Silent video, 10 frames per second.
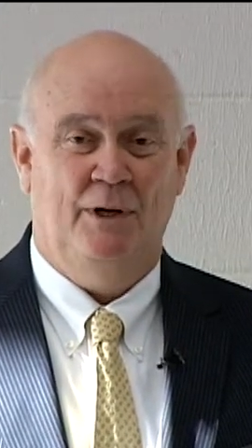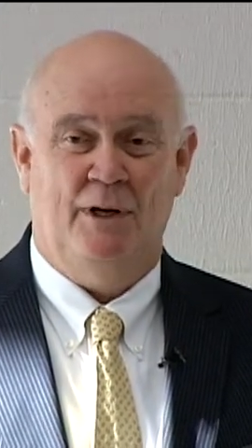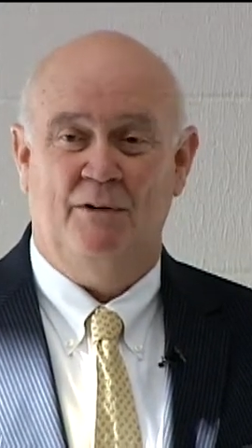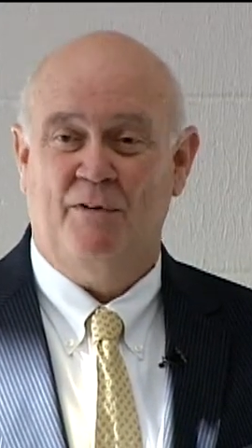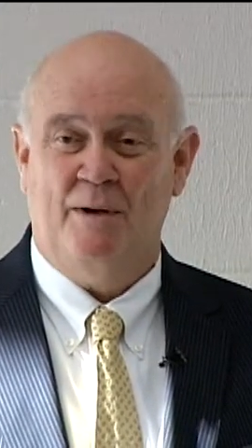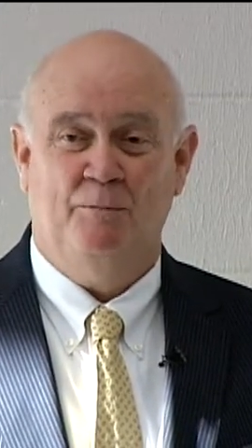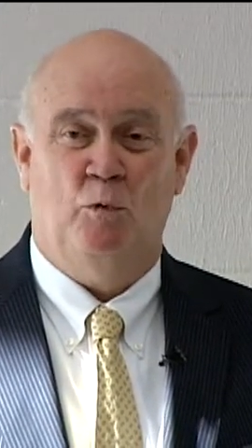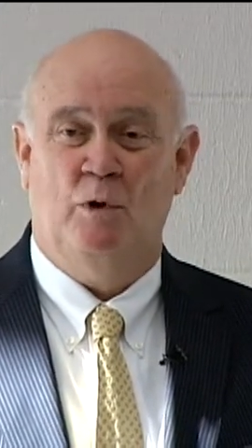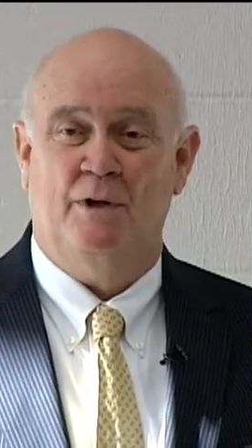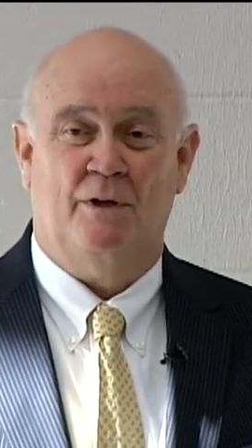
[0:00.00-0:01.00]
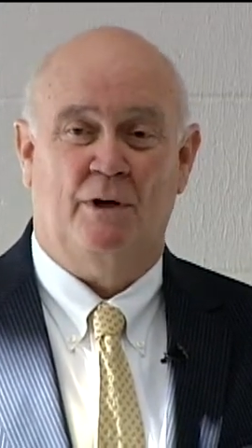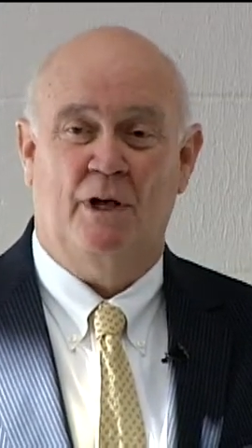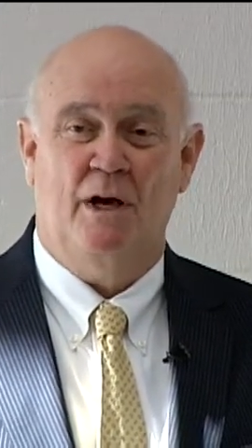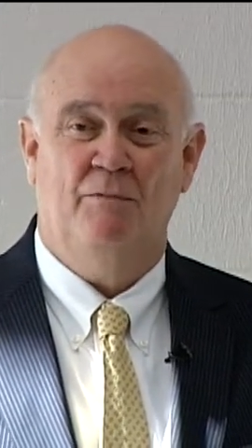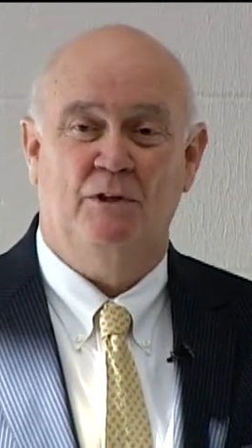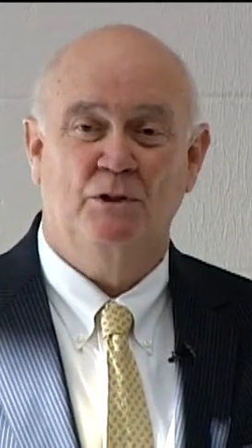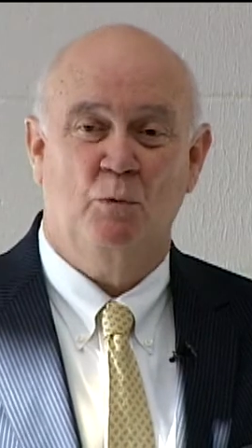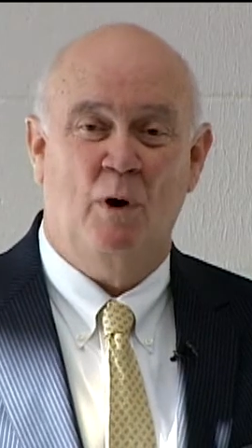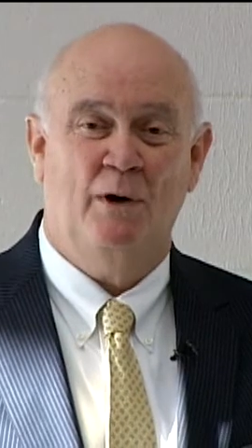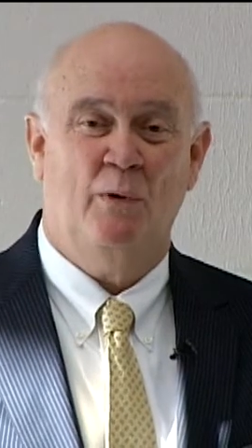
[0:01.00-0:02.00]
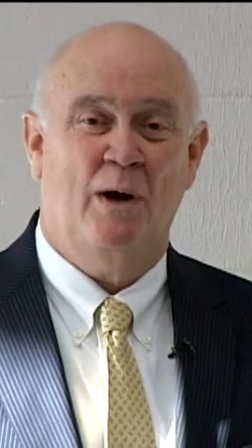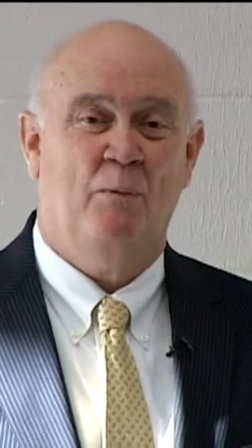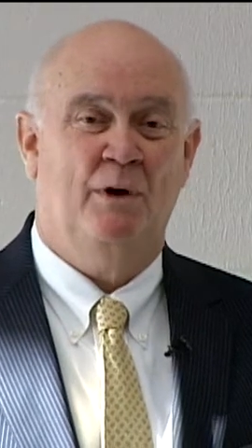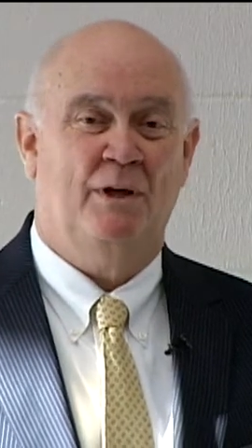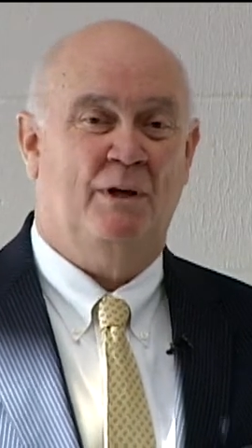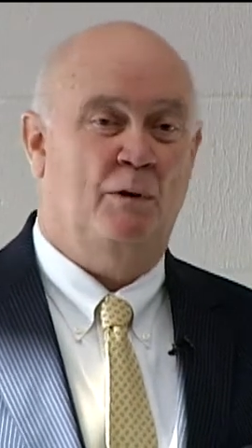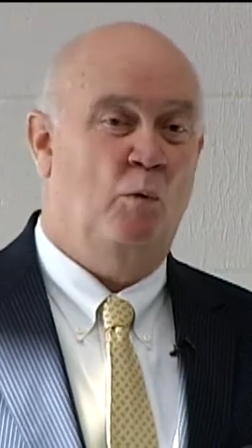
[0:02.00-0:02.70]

And if I'm one of the governors, why do I want to